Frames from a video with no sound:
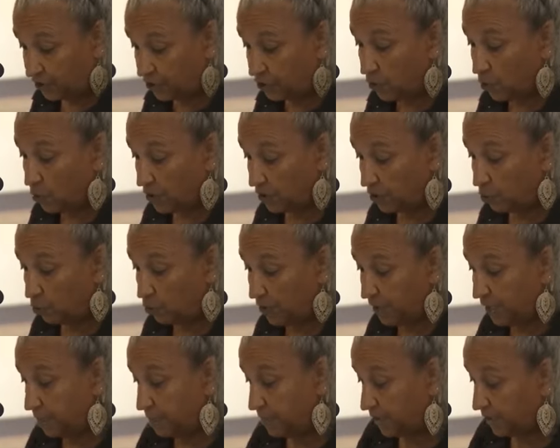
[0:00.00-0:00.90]
is centered on the
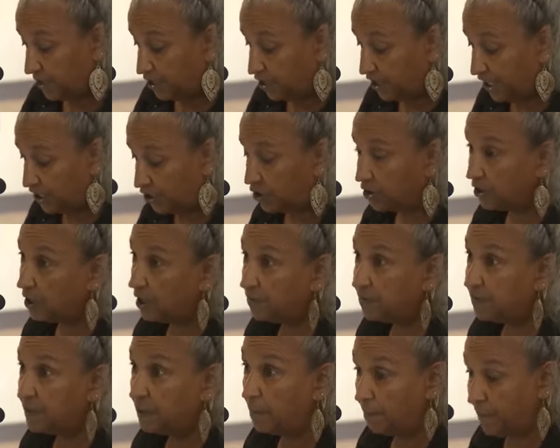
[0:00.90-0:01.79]
rehabilitation
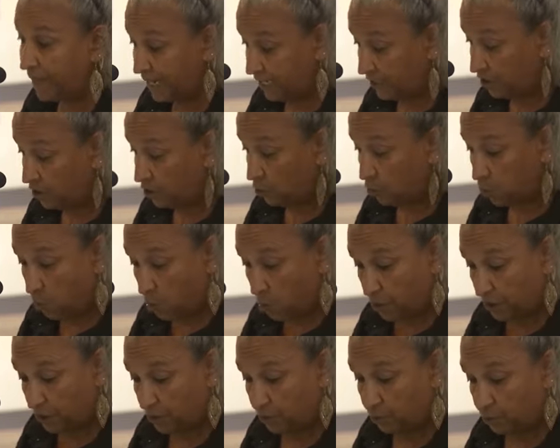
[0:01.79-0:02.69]
of an abandoned
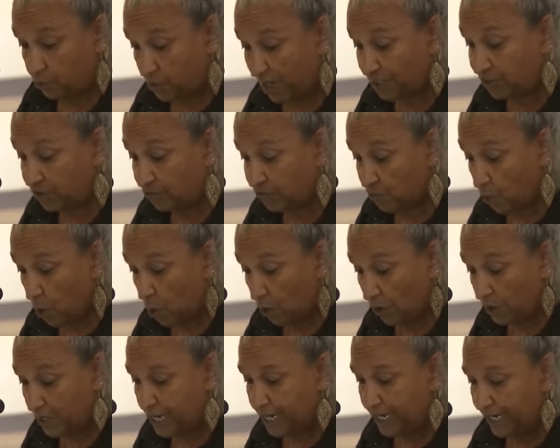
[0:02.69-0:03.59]
water
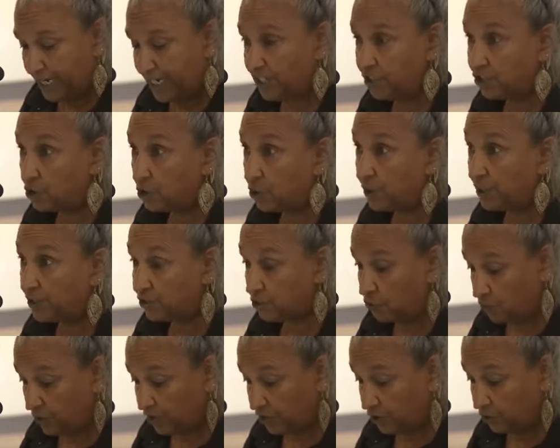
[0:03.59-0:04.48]
reservoir into
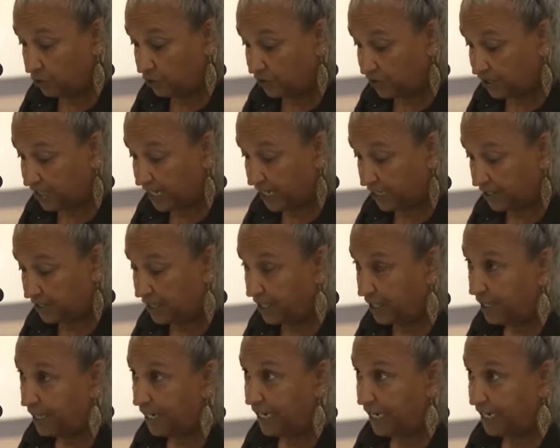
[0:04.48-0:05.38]
its original
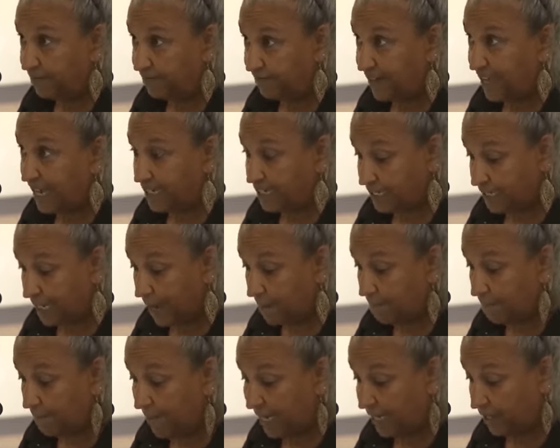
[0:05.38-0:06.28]
state, a
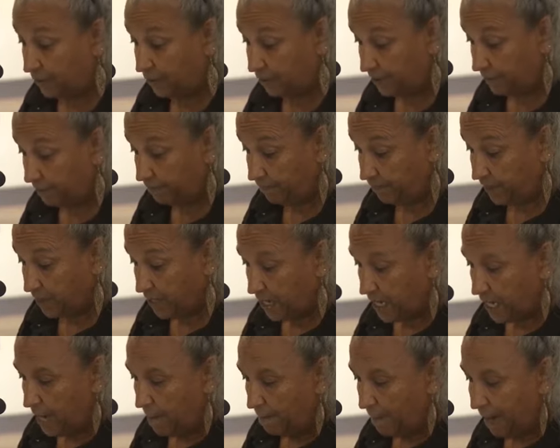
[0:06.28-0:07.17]
flat-top mound.
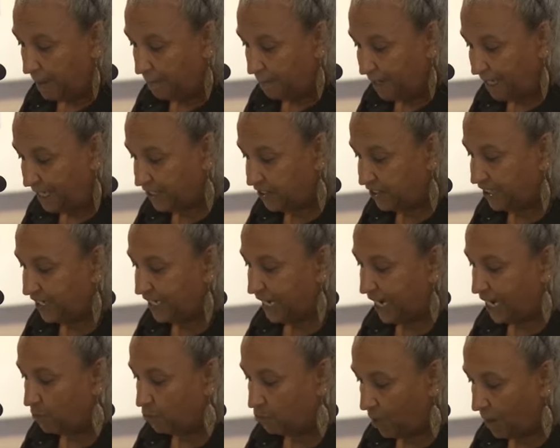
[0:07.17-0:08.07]
By
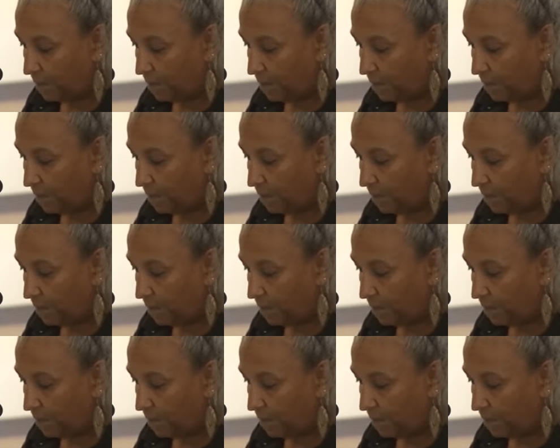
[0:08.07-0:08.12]
placing